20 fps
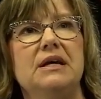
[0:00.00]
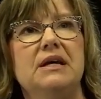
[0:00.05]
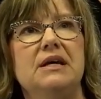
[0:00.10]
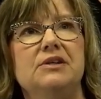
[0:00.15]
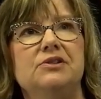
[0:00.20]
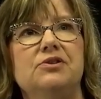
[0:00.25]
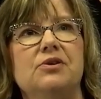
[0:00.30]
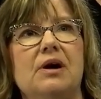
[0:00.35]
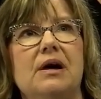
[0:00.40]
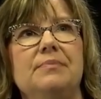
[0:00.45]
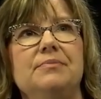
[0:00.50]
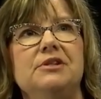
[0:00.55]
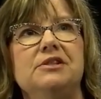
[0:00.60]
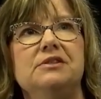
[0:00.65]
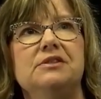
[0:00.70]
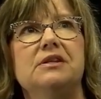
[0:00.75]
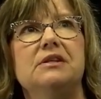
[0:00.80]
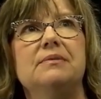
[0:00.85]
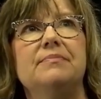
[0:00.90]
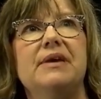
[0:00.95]
So I'm just
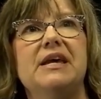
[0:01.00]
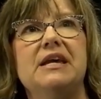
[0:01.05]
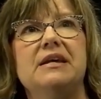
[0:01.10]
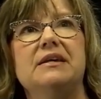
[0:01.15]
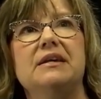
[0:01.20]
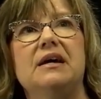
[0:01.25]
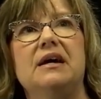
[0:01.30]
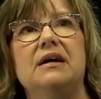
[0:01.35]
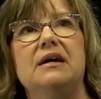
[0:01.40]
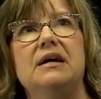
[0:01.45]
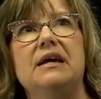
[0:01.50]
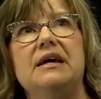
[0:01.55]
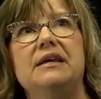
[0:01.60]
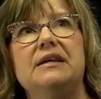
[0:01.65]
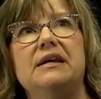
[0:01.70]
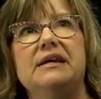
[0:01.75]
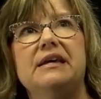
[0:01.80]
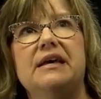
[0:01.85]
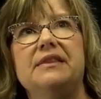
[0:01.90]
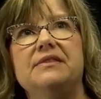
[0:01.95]
going to make, and
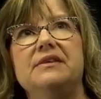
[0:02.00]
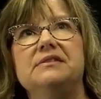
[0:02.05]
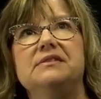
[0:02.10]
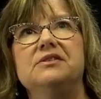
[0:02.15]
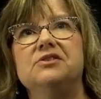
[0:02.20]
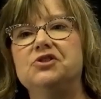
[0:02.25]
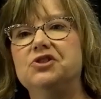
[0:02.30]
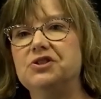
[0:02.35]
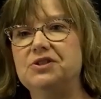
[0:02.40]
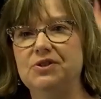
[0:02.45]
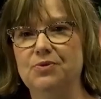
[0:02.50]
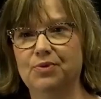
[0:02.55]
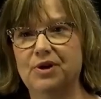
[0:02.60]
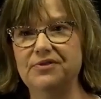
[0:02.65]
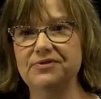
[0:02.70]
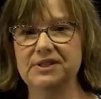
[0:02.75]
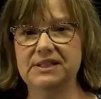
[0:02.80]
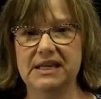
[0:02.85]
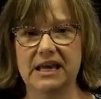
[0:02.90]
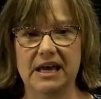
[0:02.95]
again, this is just a rough
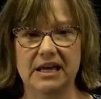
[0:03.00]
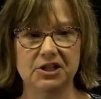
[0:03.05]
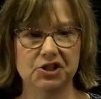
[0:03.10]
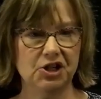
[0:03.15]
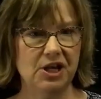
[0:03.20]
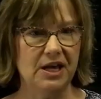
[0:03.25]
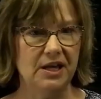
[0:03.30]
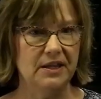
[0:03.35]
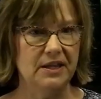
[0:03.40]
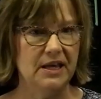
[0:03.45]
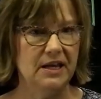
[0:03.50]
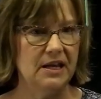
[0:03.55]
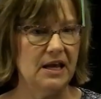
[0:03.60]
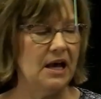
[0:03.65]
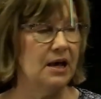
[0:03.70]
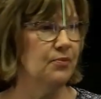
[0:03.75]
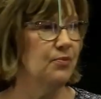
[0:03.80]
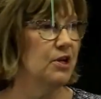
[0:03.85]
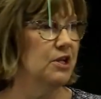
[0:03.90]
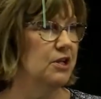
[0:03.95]
sketch, and then I
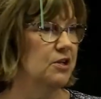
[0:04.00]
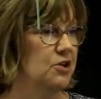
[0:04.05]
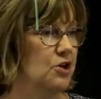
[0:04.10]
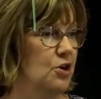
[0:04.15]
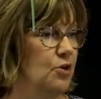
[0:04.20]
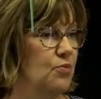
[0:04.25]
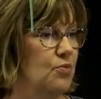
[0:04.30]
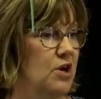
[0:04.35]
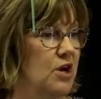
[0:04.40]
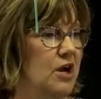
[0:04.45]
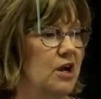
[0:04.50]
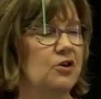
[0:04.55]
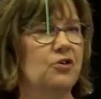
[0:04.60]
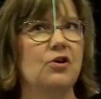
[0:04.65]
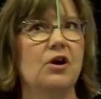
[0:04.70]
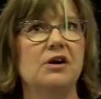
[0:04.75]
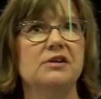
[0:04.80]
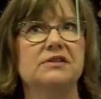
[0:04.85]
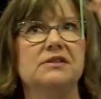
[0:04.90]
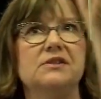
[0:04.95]
want to know where it
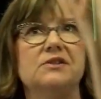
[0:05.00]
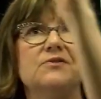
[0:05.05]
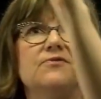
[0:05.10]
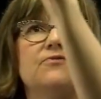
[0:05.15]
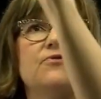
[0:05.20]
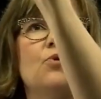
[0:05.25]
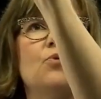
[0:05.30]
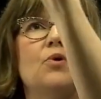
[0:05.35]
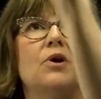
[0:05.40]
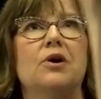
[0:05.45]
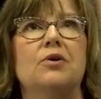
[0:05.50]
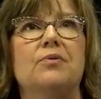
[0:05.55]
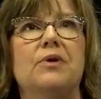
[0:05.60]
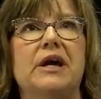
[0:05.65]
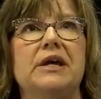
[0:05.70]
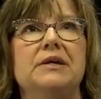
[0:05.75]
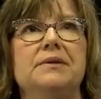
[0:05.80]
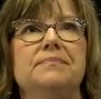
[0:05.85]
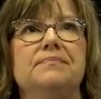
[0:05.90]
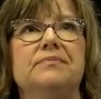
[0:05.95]
crosses 4,
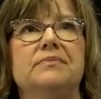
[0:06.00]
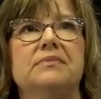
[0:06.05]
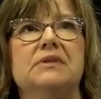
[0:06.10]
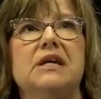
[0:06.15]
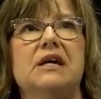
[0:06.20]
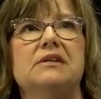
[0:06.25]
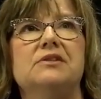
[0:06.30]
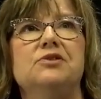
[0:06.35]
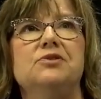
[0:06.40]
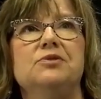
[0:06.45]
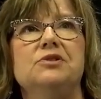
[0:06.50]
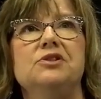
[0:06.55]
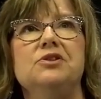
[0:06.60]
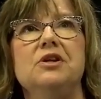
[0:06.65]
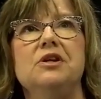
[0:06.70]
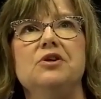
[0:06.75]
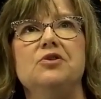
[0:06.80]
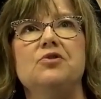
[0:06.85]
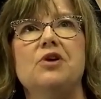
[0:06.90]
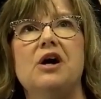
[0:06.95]
right? Okay, so it's going
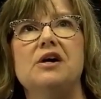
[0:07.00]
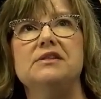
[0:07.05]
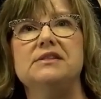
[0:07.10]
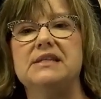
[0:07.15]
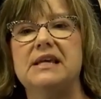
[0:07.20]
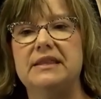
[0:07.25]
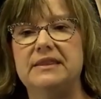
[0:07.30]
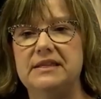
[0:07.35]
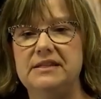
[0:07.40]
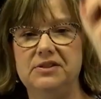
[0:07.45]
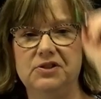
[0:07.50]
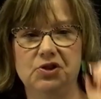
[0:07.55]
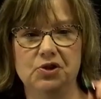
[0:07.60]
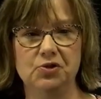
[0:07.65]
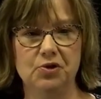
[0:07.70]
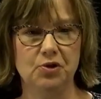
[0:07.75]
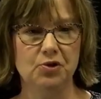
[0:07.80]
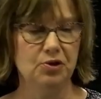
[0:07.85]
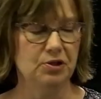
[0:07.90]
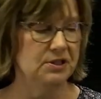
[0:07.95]
to cross at these
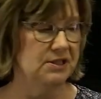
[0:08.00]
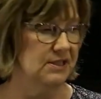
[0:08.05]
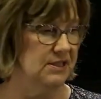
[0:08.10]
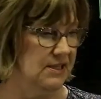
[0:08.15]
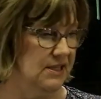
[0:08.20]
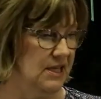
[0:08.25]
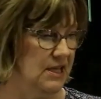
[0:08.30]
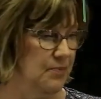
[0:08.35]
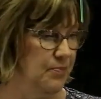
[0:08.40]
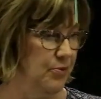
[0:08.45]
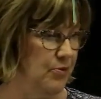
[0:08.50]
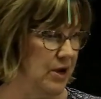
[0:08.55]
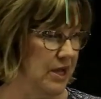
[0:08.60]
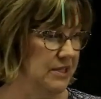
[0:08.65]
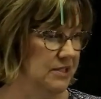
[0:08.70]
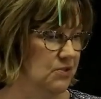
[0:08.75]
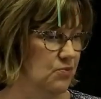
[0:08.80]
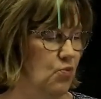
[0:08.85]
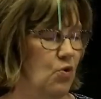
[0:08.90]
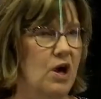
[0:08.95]
2 key
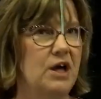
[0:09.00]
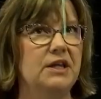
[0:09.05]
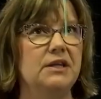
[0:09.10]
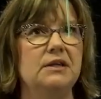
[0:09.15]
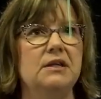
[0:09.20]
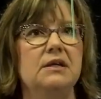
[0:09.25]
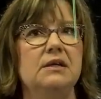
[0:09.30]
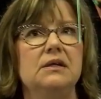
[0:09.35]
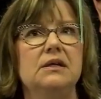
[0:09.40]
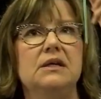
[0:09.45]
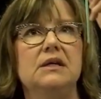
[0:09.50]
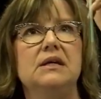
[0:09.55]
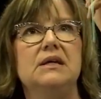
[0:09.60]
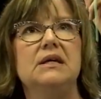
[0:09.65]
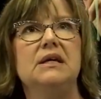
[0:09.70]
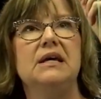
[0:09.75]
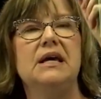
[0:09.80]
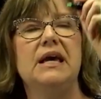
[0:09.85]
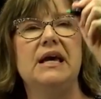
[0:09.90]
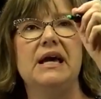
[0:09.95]
points,
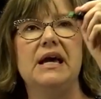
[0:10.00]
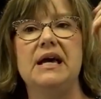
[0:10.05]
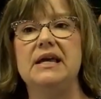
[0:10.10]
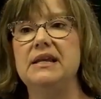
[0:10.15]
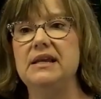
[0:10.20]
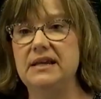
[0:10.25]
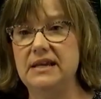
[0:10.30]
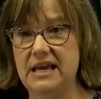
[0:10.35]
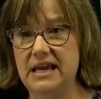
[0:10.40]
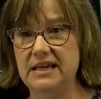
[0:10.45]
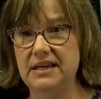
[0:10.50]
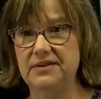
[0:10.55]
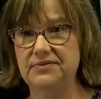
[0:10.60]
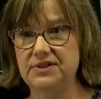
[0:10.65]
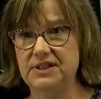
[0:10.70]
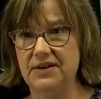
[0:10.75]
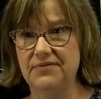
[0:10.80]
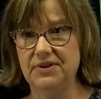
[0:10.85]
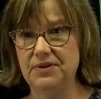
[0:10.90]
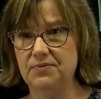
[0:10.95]
1 and a negative
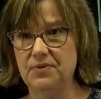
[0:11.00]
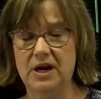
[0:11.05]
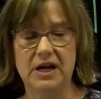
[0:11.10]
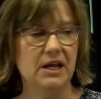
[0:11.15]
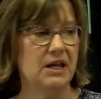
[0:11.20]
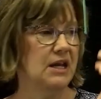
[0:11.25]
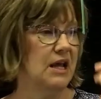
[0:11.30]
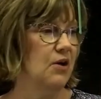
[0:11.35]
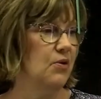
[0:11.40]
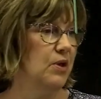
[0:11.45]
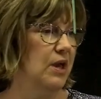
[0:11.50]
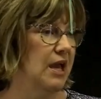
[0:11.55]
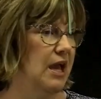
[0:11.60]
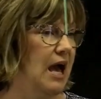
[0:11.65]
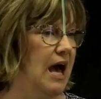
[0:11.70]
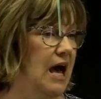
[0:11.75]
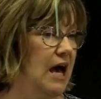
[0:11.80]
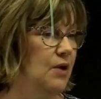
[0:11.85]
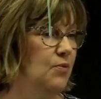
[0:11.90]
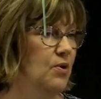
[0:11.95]
7, right? Okay,
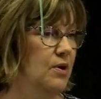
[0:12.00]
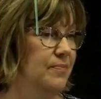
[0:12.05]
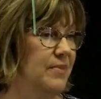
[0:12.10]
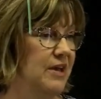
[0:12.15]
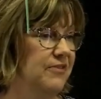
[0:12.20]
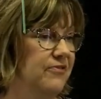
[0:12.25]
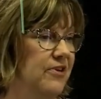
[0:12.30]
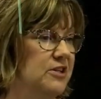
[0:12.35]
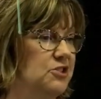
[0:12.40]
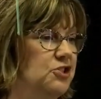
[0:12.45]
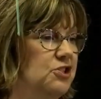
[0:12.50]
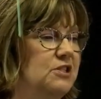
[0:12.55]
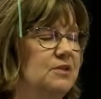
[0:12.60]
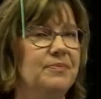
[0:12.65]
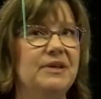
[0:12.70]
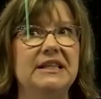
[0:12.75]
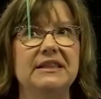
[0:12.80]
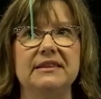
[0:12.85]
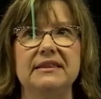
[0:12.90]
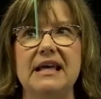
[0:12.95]
I want my function to
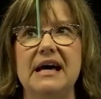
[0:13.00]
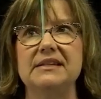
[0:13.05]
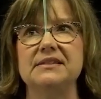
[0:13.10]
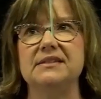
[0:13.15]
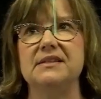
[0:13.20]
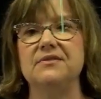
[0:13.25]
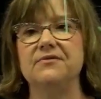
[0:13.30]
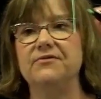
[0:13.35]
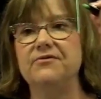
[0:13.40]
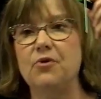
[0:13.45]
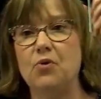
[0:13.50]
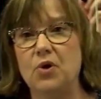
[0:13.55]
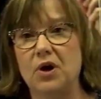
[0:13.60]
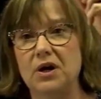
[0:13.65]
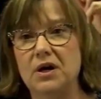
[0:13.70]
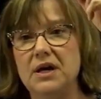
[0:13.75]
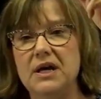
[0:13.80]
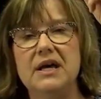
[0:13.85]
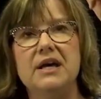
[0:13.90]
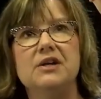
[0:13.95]
be less than 4.
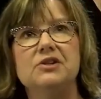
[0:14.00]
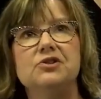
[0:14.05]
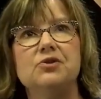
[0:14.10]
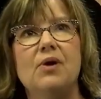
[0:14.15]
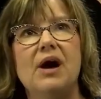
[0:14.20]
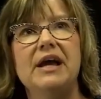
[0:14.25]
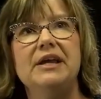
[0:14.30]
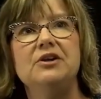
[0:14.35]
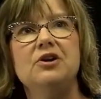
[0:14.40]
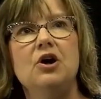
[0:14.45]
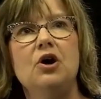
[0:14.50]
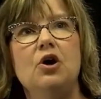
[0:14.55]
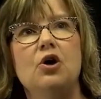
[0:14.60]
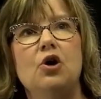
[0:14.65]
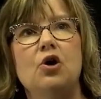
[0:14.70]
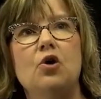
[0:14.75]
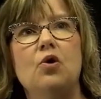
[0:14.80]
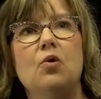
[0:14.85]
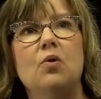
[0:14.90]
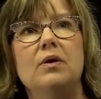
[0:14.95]
So I
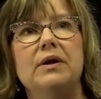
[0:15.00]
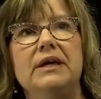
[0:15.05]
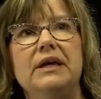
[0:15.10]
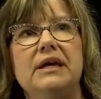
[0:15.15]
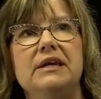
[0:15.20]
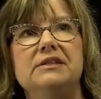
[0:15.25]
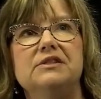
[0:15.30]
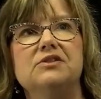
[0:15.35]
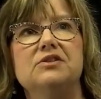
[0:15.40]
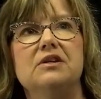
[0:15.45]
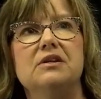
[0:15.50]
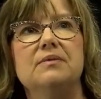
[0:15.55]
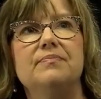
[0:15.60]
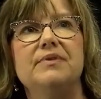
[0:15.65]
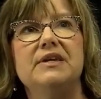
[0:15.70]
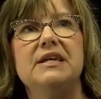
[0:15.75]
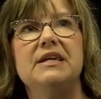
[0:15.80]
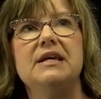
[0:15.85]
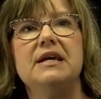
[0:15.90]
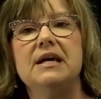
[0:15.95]
know it's going to
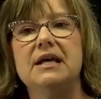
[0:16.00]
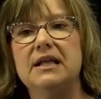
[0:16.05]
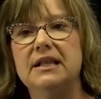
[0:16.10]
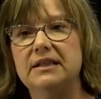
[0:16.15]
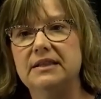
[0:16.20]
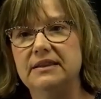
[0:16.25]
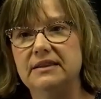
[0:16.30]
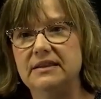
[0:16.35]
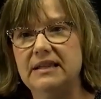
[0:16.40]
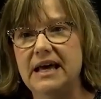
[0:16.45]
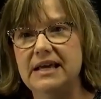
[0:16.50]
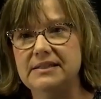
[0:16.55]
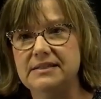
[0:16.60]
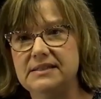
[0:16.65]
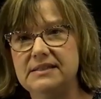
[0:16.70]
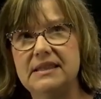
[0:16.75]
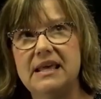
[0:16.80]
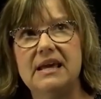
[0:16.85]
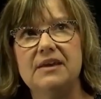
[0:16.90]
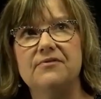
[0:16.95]
be less
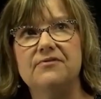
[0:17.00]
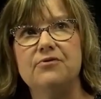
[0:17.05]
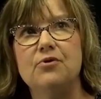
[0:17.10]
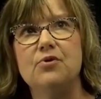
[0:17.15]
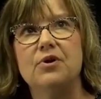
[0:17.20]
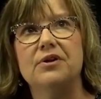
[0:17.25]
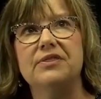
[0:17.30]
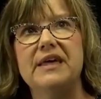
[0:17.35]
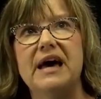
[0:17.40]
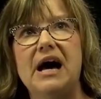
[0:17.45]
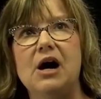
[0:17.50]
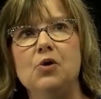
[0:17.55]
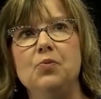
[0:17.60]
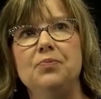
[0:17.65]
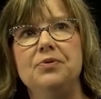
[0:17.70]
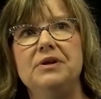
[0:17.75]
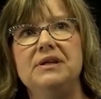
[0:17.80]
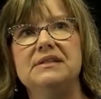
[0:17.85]
than 4. The output is